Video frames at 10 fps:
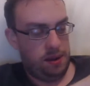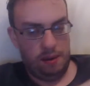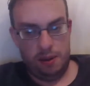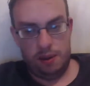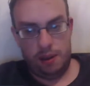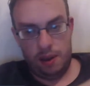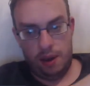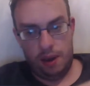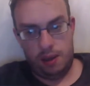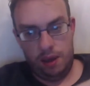Is it
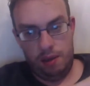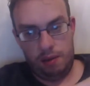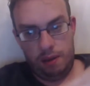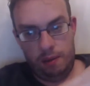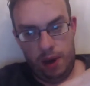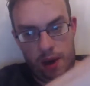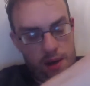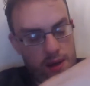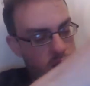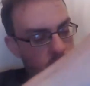JK? that he used to
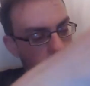wear? Did he